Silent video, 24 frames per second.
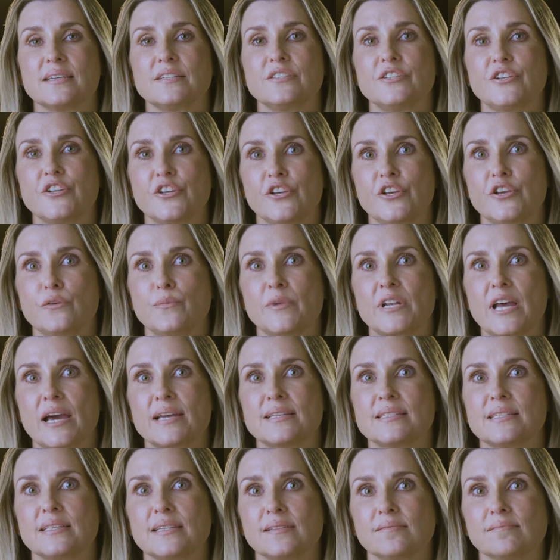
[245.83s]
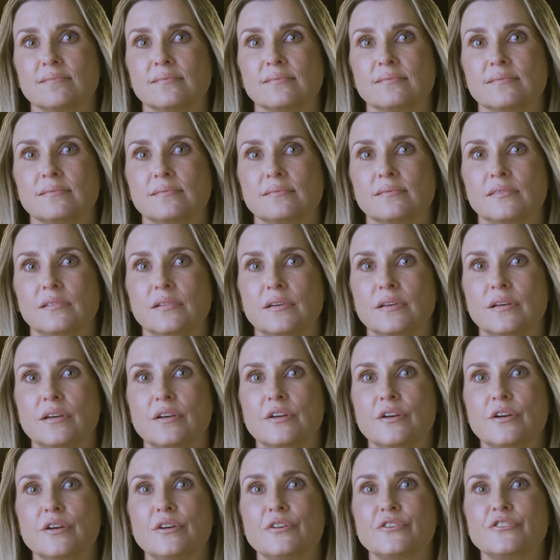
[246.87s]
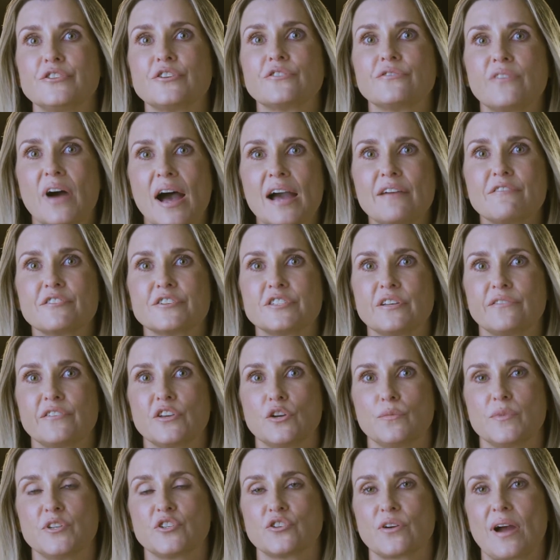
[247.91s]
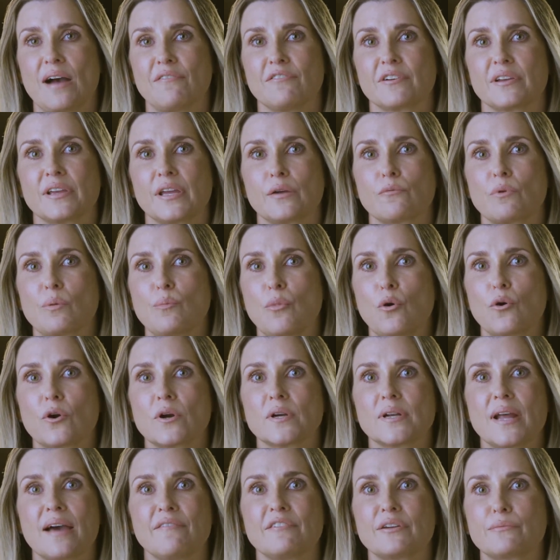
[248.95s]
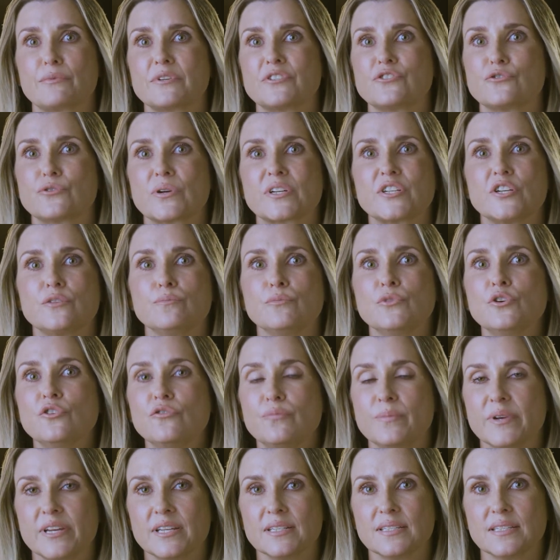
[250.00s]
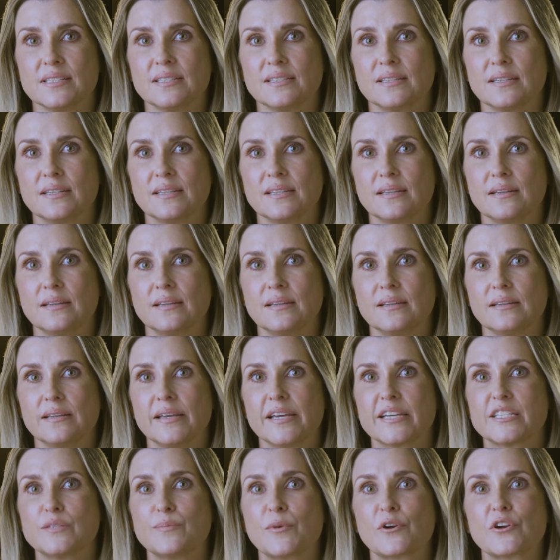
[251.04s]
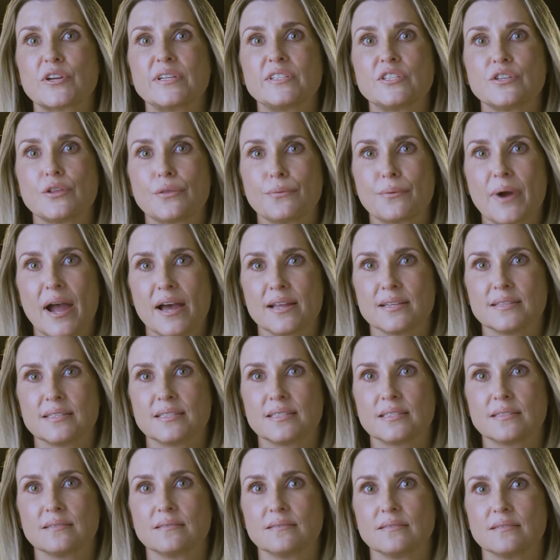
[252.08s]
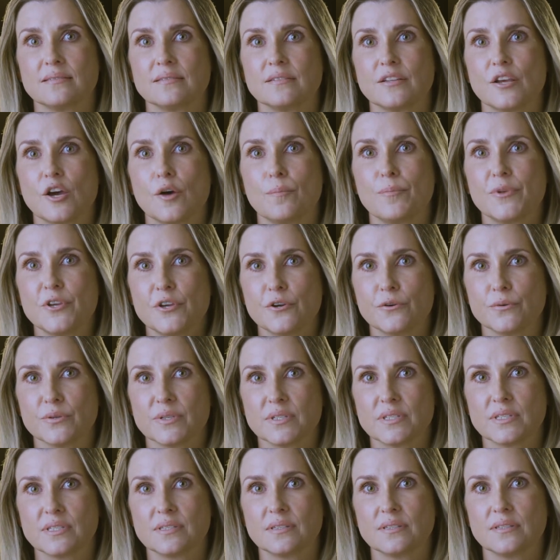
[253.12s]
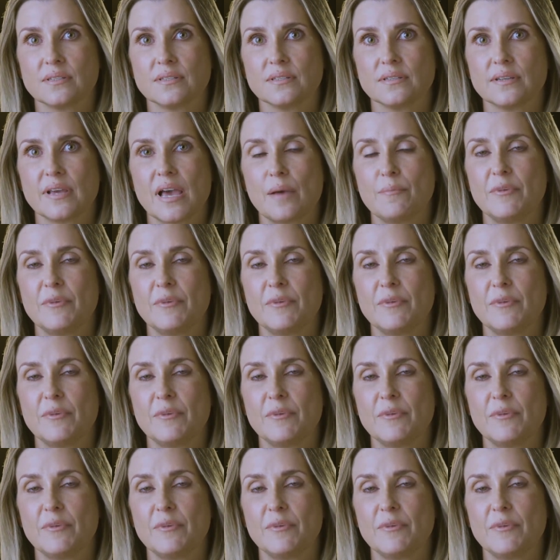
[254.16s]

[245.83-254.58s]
is dehumanizing. Survivors of human trafficking report having restricted movement, experience threats, abuse, and